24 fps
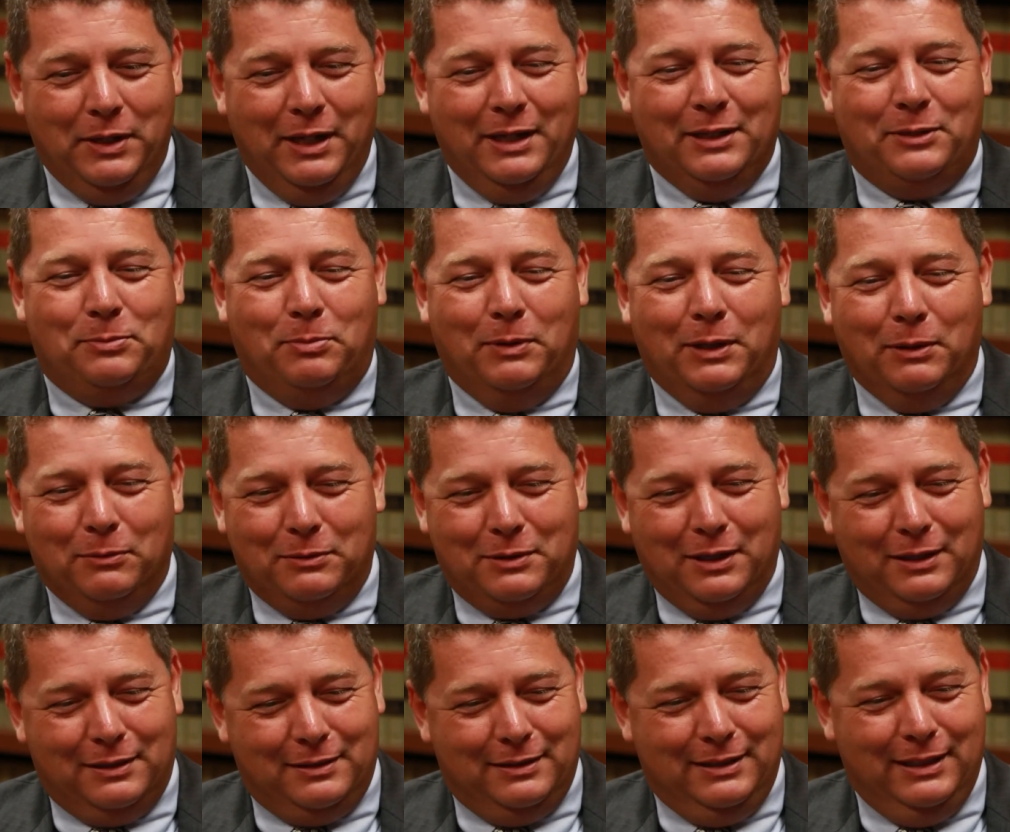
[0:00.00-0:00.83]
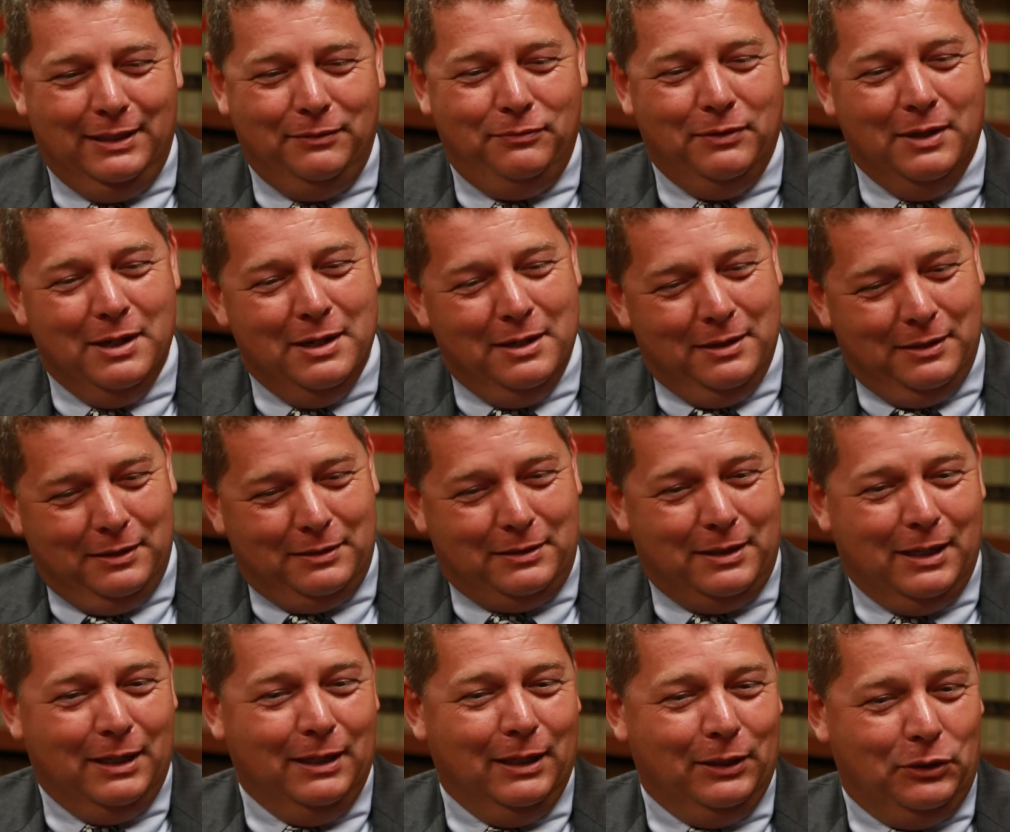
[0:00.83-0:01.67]
this, but it was like, Steve, it's
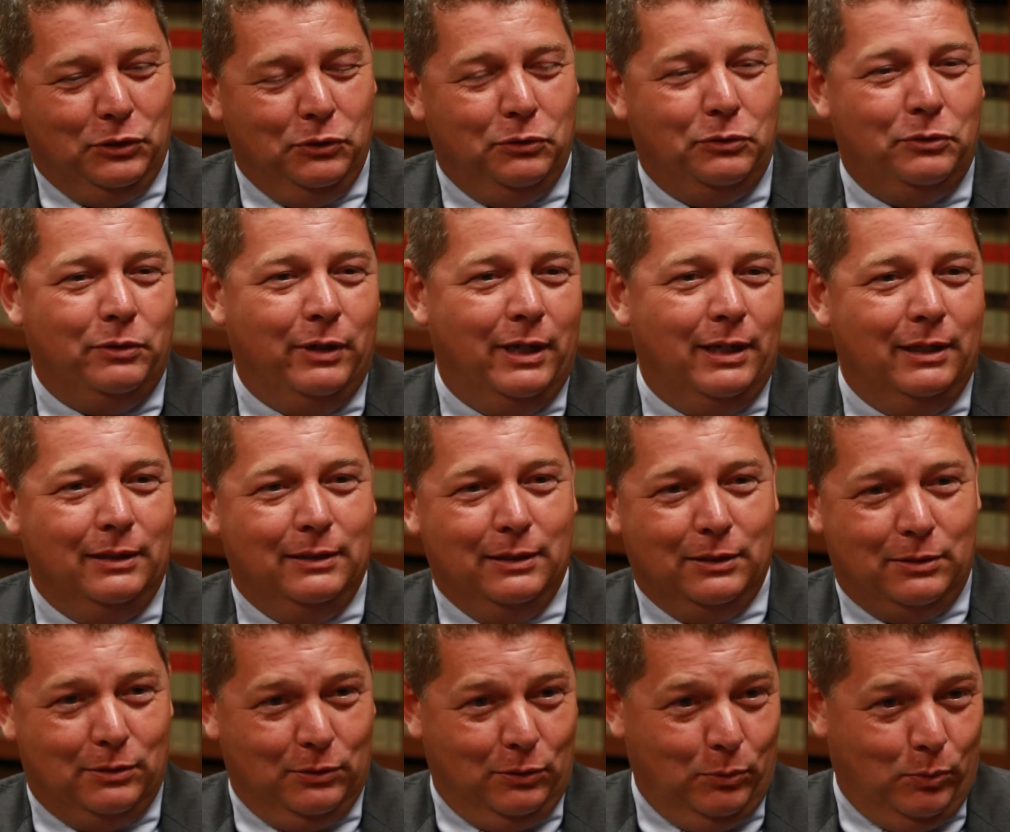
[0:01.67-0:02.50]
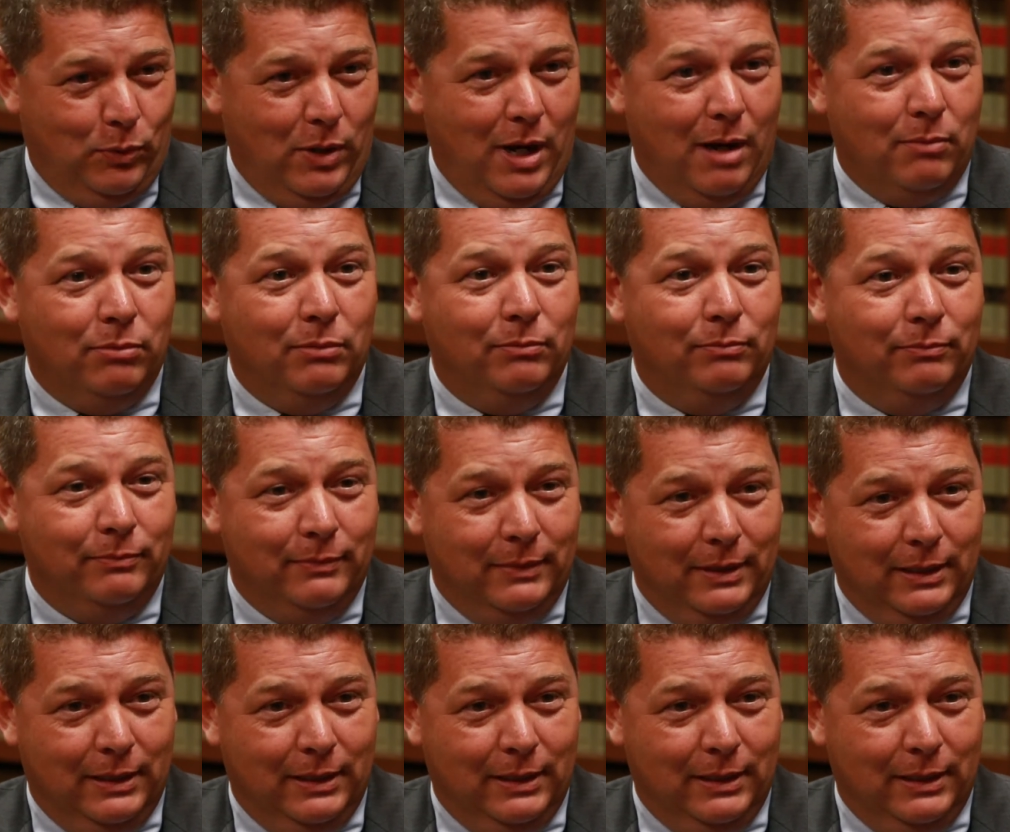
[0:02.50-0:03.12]
kind of like you created this little problem.